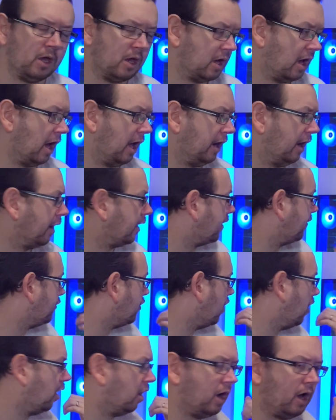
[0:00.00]
Like I've
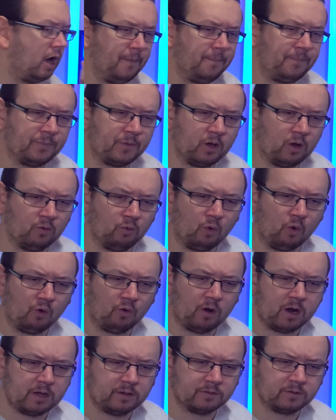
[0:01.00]
got
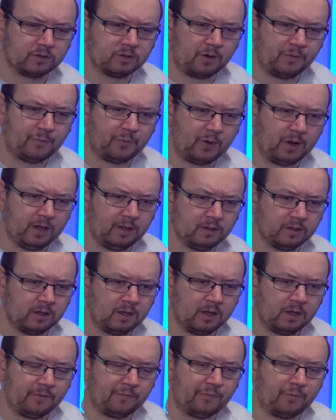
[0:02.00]
Aurora software
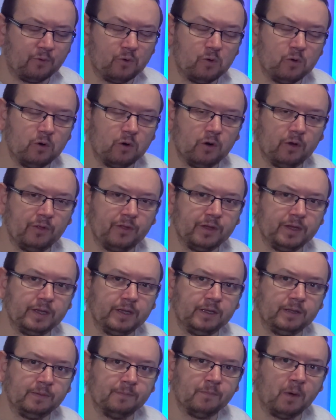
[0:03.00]
for
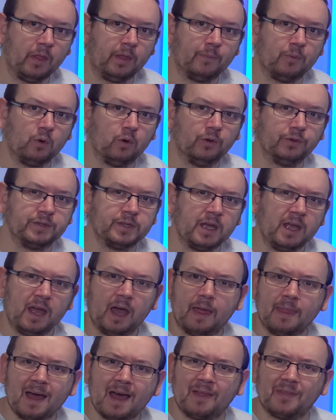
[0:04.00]
the motherboard,
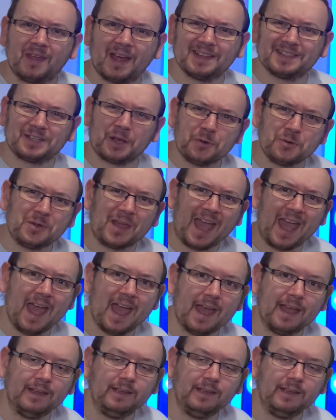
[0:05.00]
and that's okay.